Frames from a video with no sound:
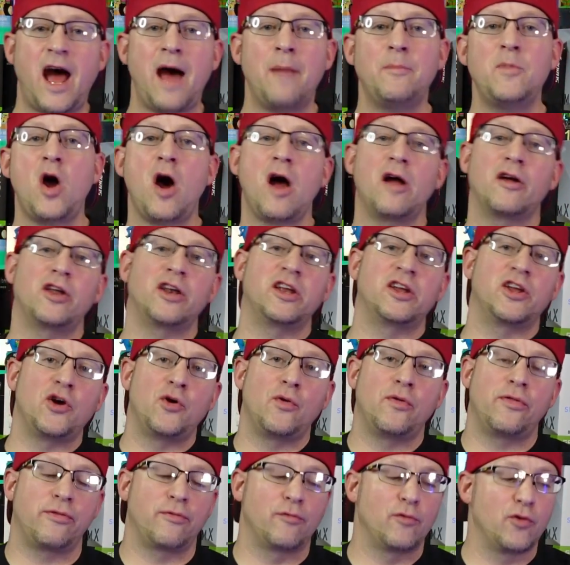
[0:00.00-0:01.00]
I'm not gonna
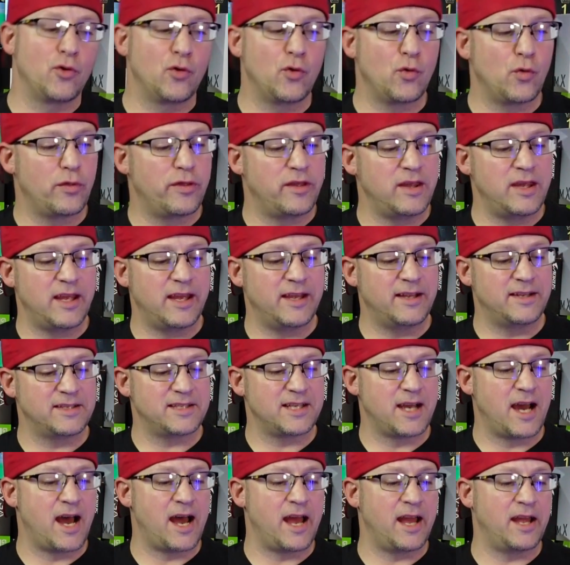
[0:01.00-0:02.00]
go through the
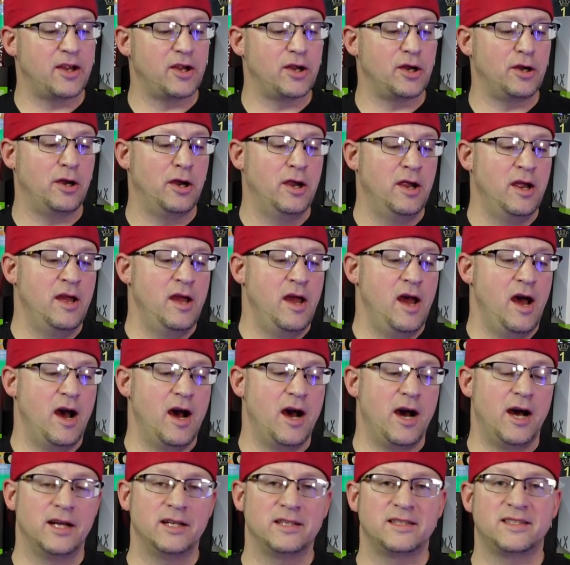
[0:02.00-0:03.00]
entire
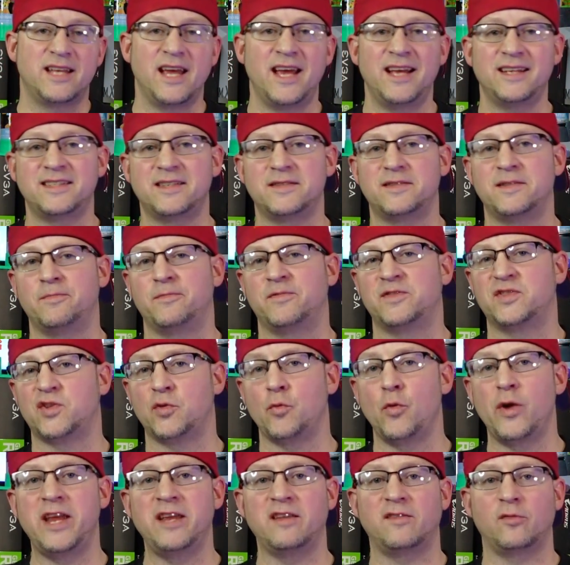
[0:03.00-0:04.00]
test
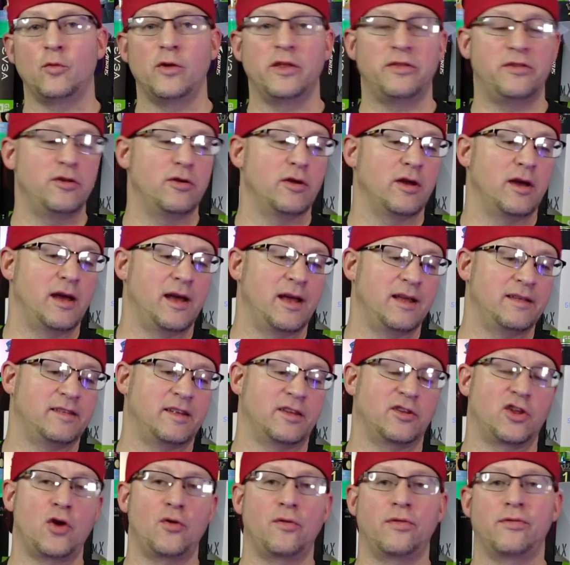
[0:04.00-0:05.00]
suite with you guys
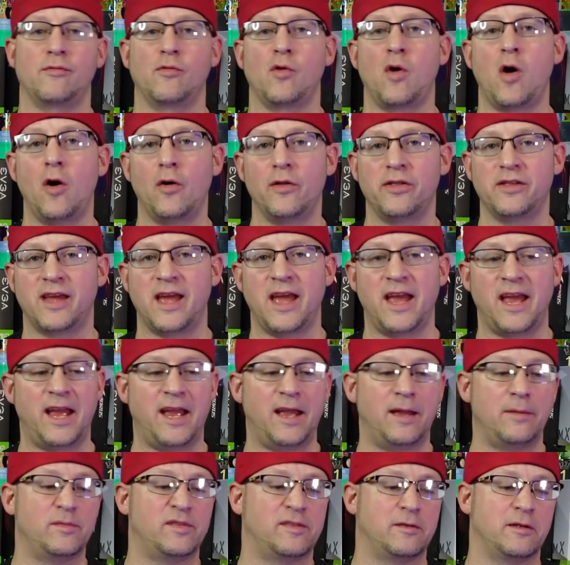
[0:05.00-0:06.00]
and go through all the
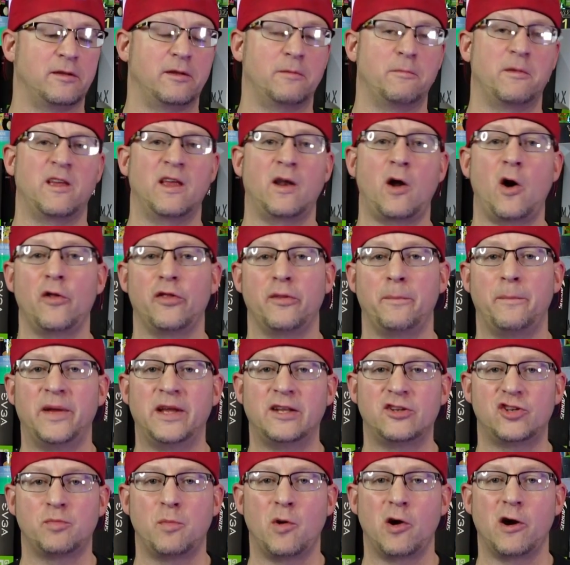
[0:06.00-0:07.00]
games and get all the
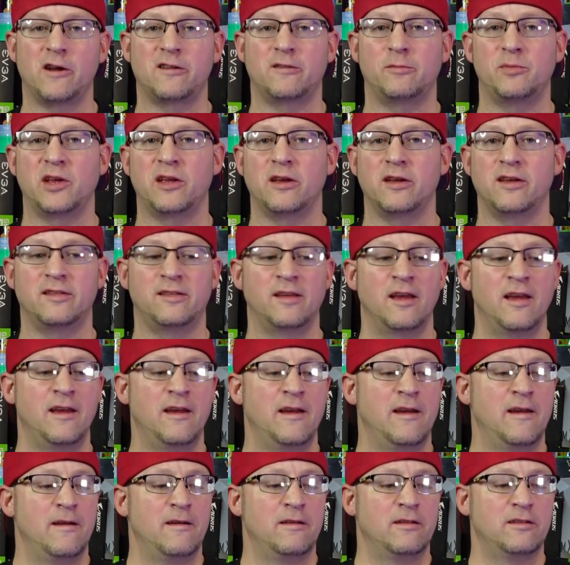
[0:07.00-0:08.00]
benchmarks, because
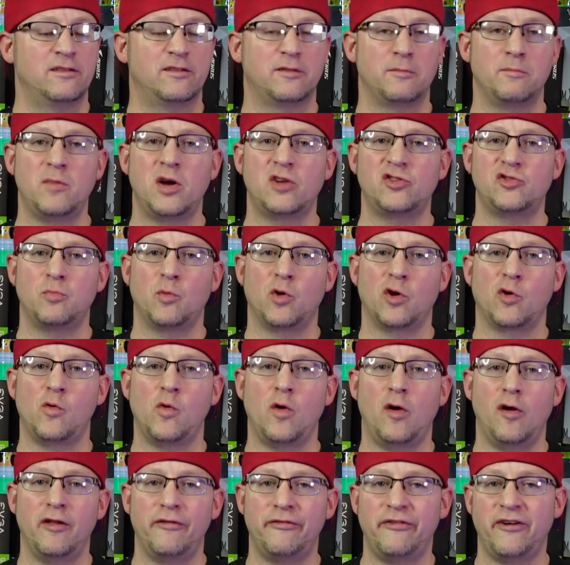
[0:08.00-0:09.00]
some much more
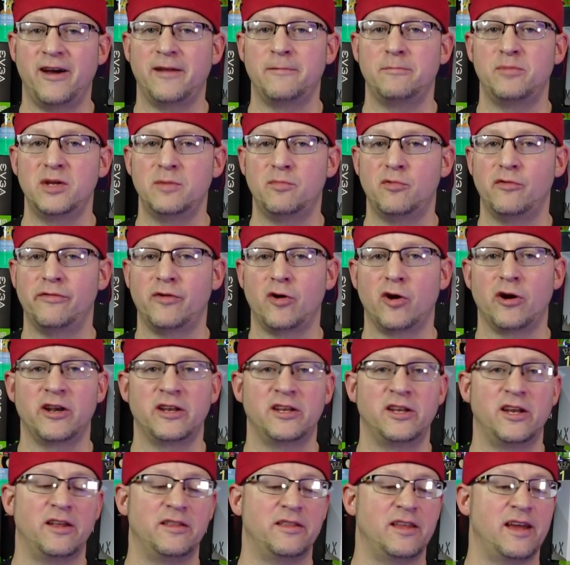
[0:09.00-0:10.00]
qualified people have
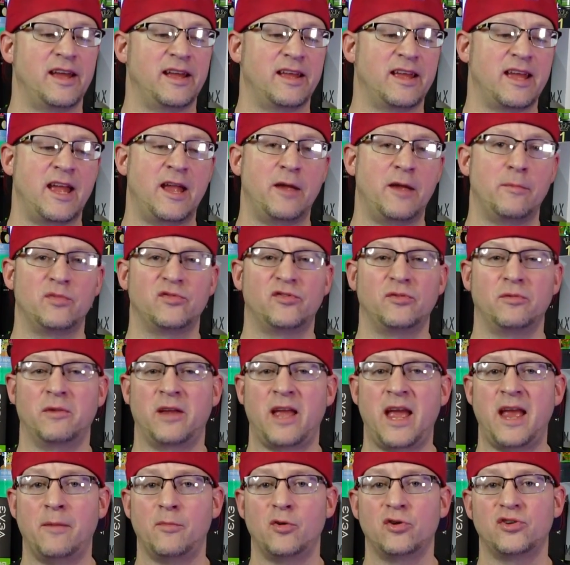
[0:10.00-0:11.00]
already done that.
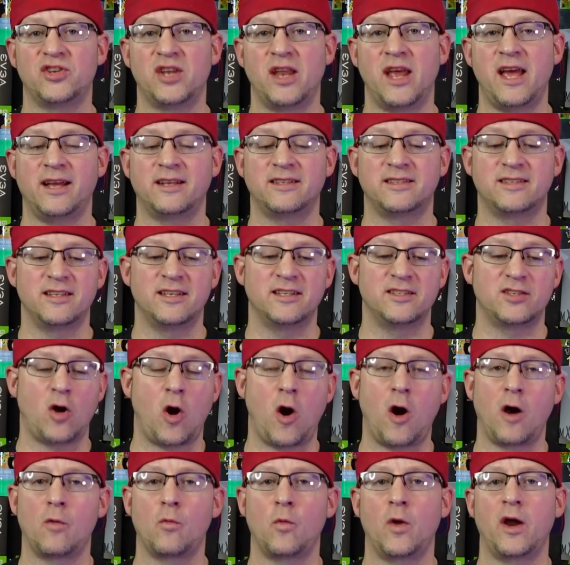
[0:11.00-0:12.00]
Gamers Nexus,
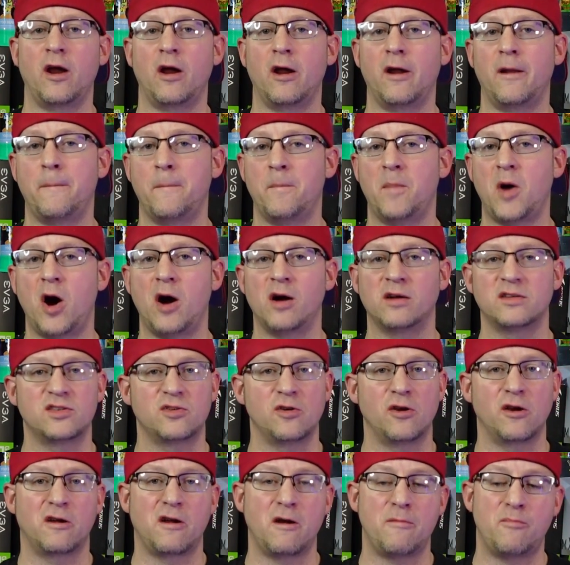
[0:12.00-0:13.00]
Hardware Unboxed
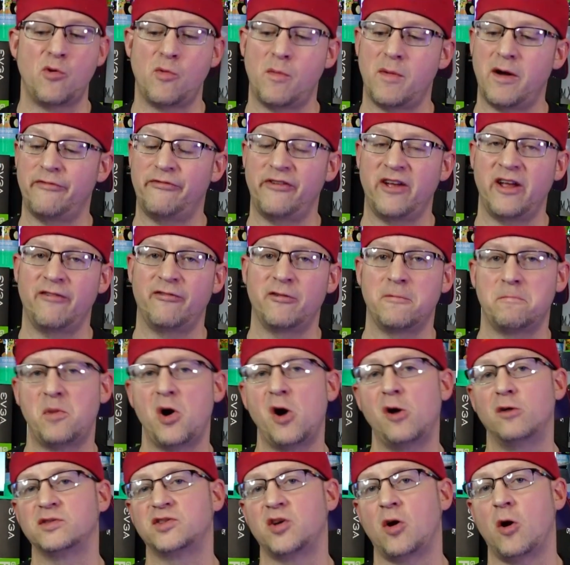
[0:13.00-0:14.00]
are a couple of my favorite.
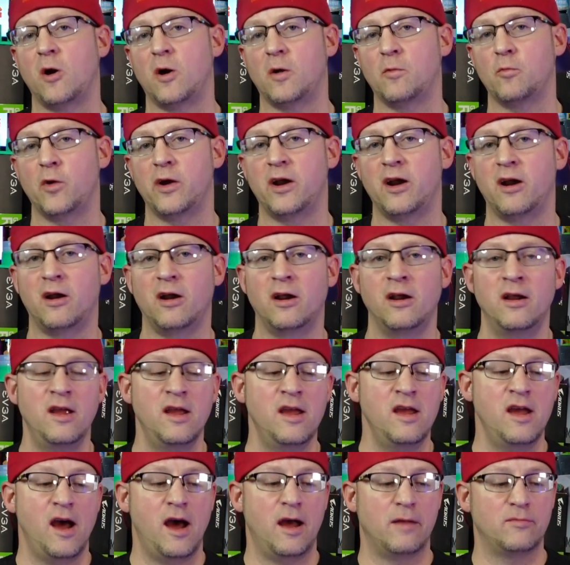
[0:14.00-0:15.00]
Paul's Hardware,
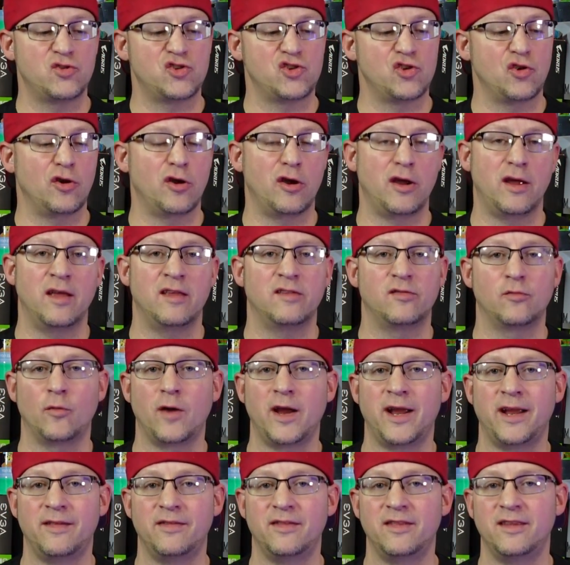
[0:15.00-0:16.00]
I'm sure, has
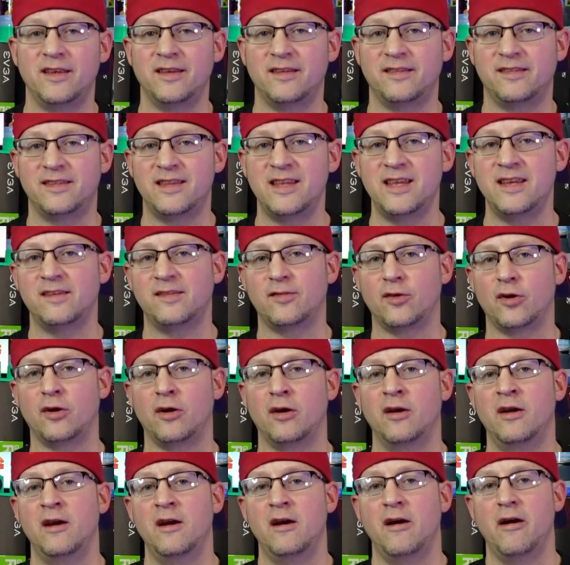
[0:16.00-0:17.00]
ran this. These
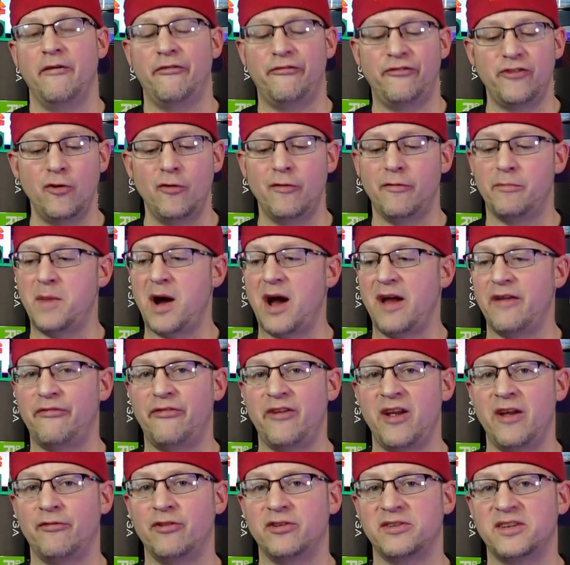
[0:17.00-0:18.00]
are a few of my
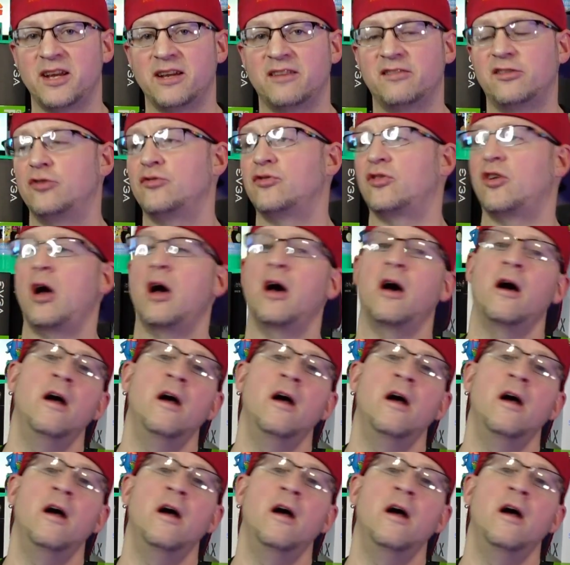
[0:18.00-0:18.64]
favorite tech tools.